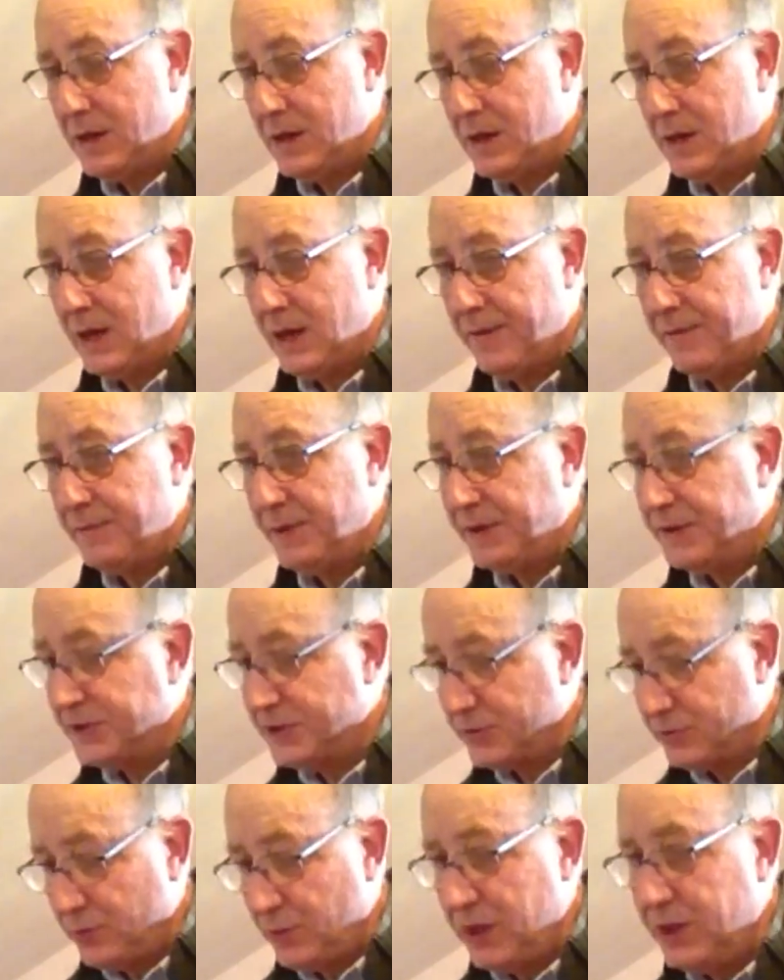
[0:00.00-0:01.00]
have big
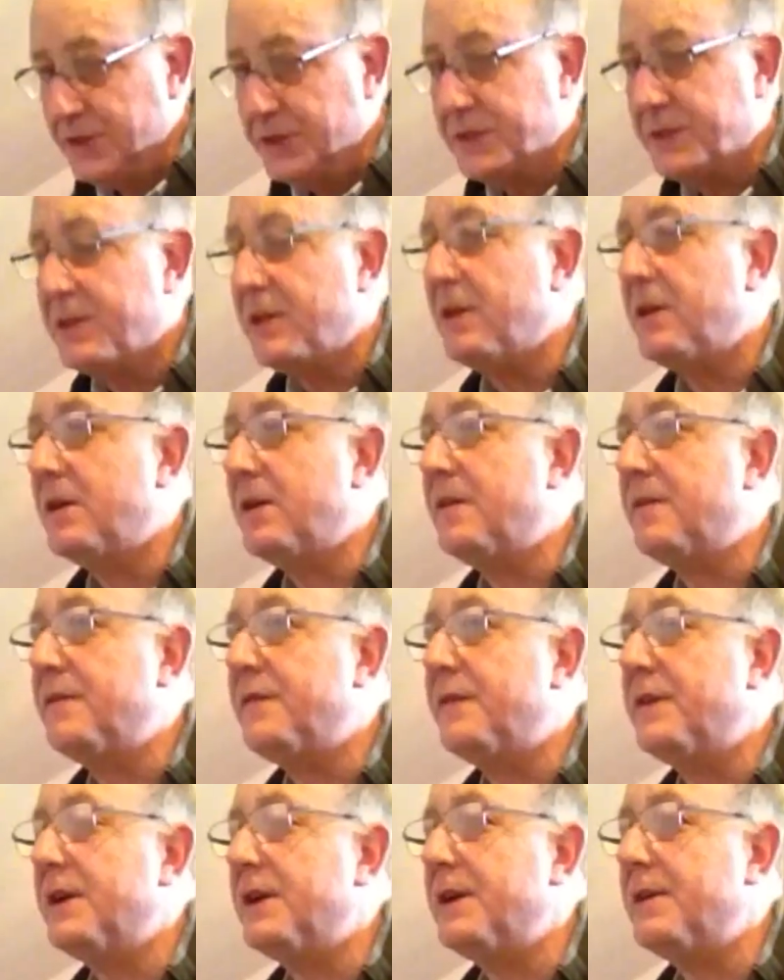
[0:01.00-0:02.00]
suites
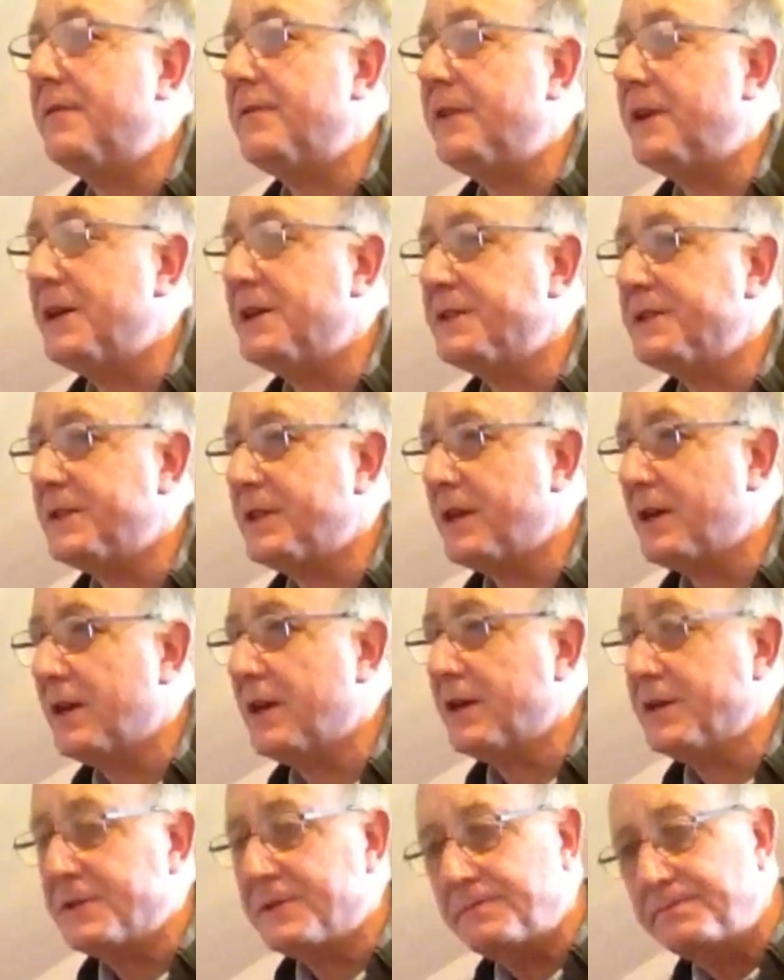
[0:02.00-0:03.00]
of
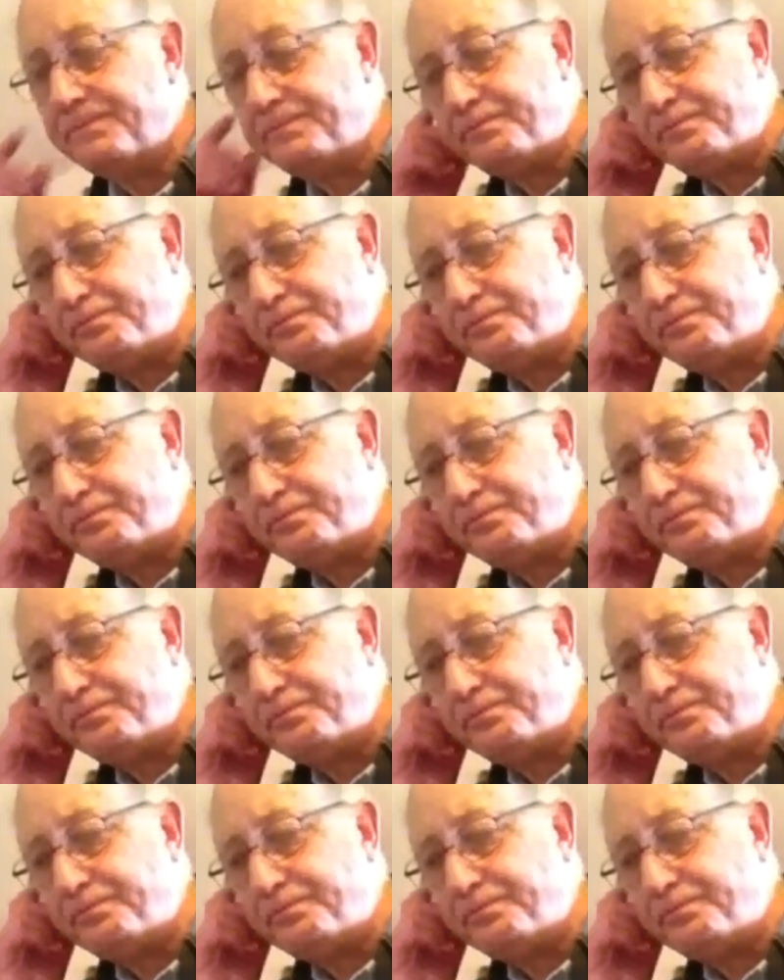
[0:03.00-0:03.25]
VSTis,